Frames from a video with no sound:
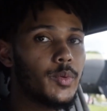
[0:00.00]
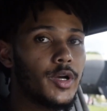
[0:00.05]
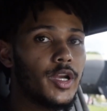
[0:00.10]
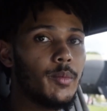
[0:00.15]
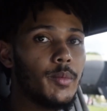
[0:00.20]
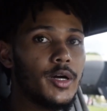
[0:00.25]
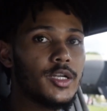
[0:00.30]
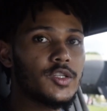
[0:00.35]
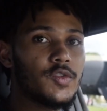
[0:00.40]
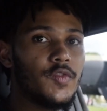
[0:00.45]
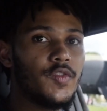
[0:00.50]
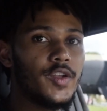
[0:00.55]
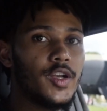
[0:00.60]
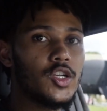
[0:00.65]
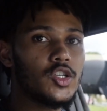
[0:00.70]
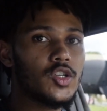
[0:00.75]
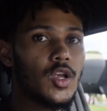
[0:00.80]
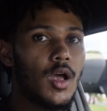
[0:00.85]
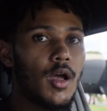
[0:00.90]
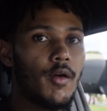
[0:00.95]
pretty much
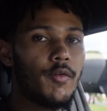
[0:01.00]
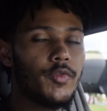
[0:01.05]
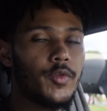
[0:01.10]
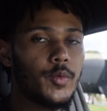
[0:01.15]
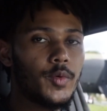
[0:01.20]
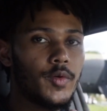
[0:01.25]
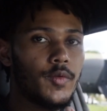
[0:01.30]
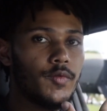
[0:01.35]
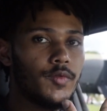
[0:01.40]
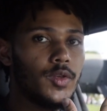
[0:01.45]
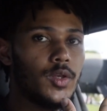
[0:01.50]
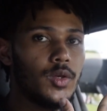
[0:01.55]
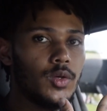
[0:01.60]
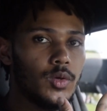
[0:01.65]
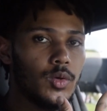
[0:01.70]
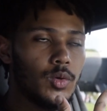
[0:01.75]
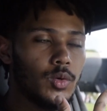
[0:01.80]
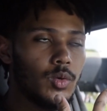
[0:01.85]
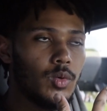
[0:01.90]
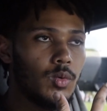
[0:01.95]
finish off the
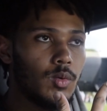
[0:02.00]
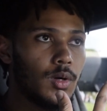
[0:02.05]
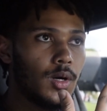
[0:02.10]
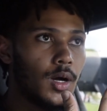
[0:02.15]
review.